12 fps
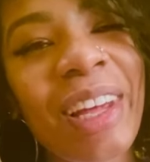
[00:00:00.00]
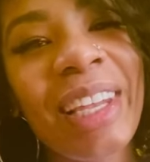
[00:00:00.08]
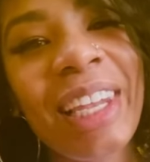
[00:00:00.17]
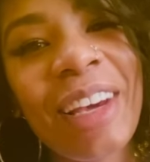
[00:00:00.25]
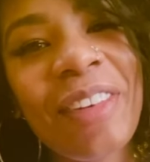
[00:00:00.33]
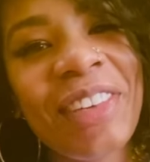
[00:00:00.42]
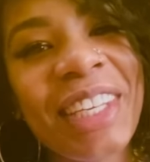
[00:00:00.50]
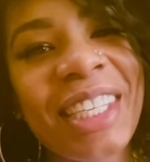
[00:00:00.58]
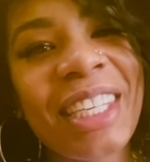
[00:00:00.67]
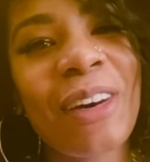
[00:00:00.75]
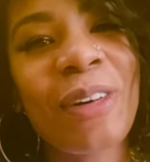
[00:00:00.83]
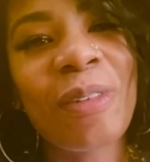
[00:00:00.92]
Love
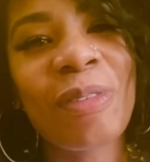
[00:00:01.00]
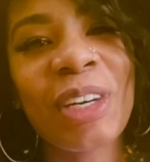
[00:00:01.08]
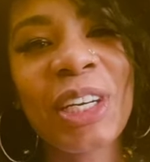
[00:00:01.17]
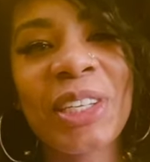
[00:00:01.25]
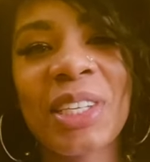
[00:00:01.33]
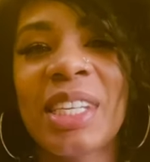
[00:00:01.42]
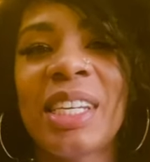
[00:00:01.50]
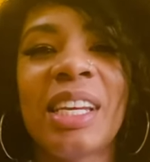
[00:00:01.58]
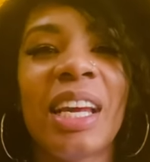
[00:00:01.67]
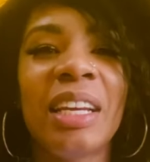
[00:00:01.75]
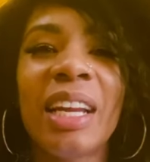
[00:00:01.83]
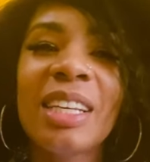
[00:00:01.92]
yourself first, and,
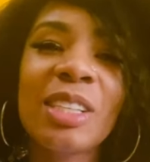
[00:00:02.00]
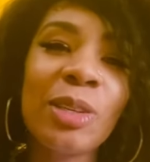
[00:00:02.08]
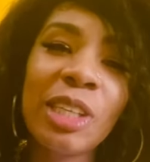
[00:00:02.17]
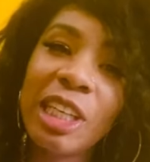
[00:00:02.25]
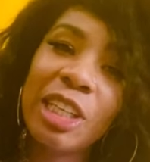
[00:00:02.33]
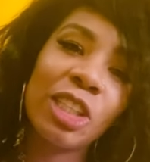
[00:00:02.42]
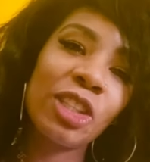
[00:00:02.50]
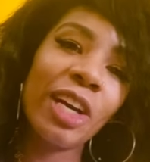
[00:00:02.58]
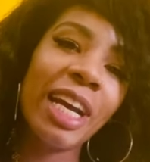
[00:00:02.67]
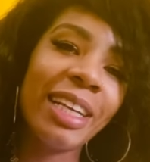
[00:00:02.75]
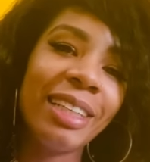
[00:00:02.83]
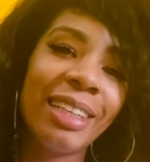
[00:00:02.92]
and that's gonna
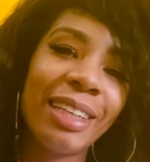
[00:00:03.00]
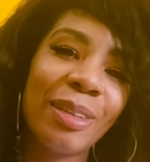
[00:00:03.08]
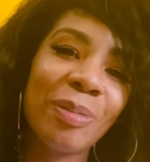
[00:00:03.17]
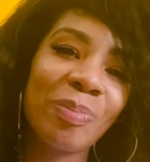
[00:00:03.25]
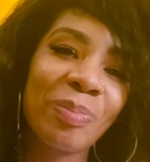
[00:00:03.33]
attract them.